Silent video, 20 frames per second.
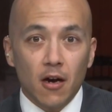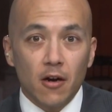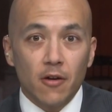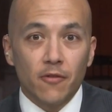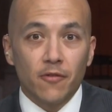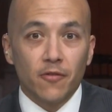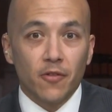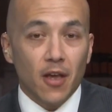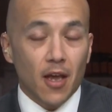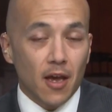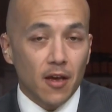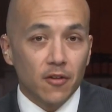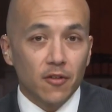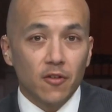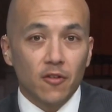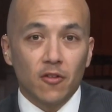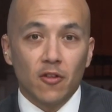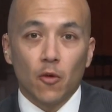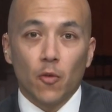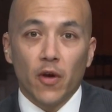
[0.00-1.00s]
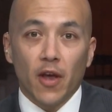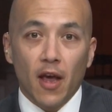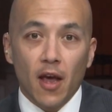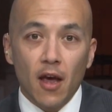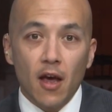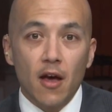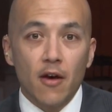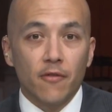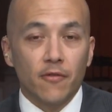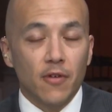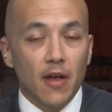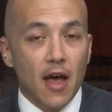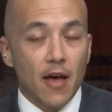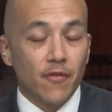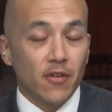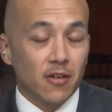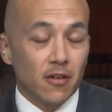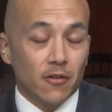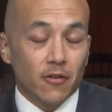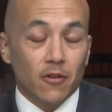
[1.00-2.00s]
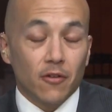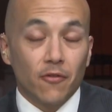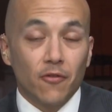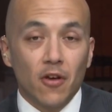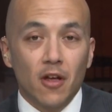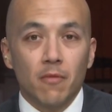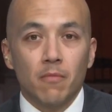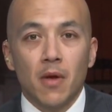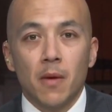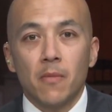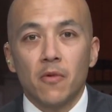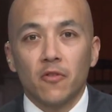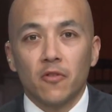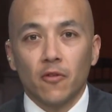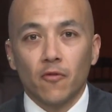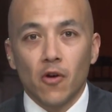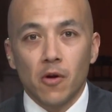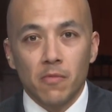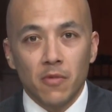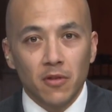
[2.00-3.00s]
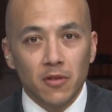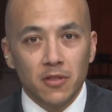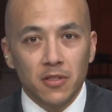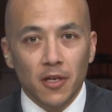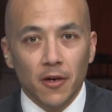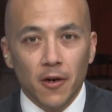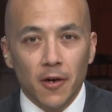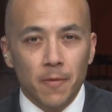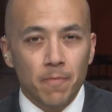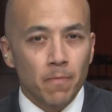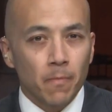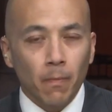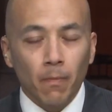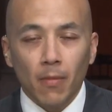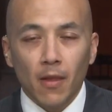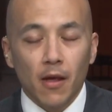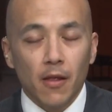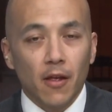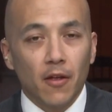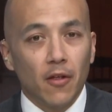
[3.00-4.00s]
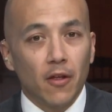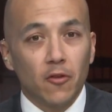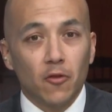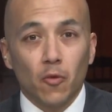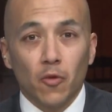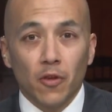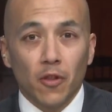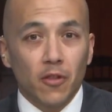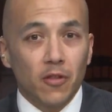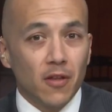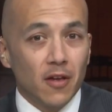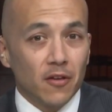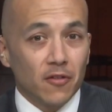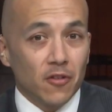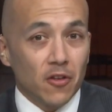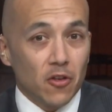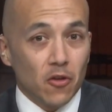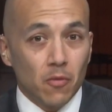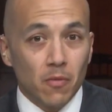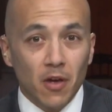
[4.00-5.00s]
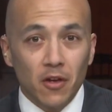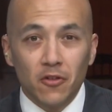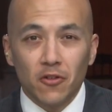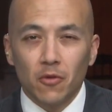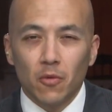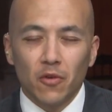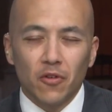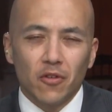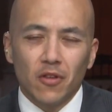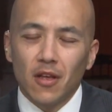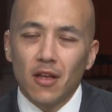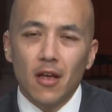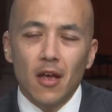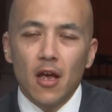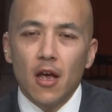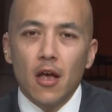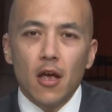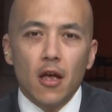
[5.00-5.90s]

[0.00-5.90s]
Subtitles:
of cases that we have having to defend members of our military. That's one of the things that you mentioned, was that